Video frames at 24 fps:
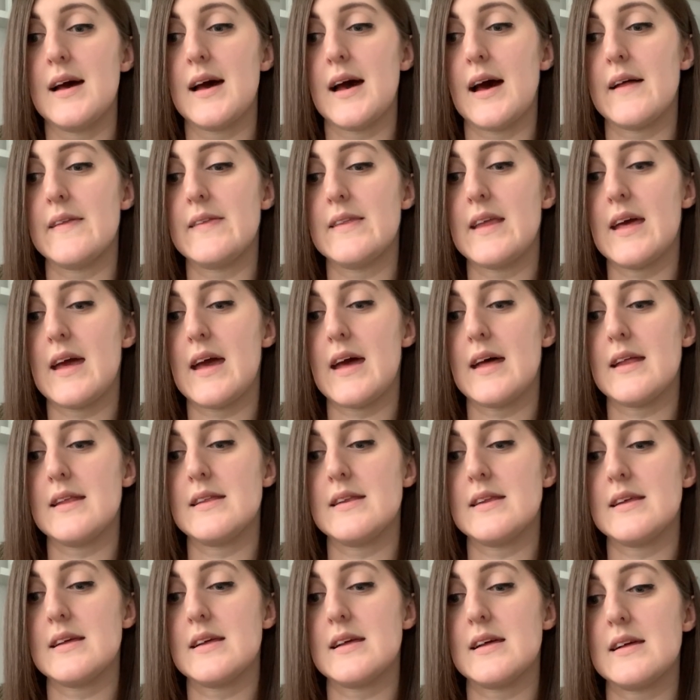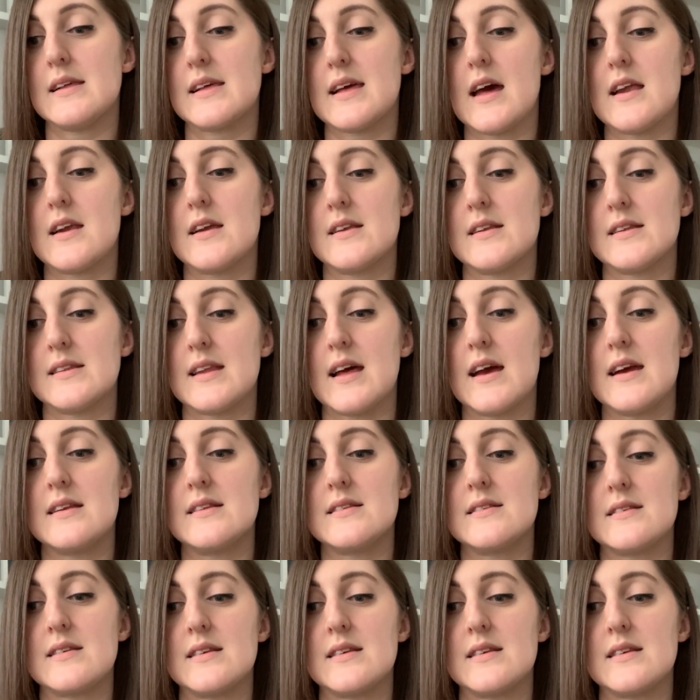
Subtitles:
and then he'll get it at night.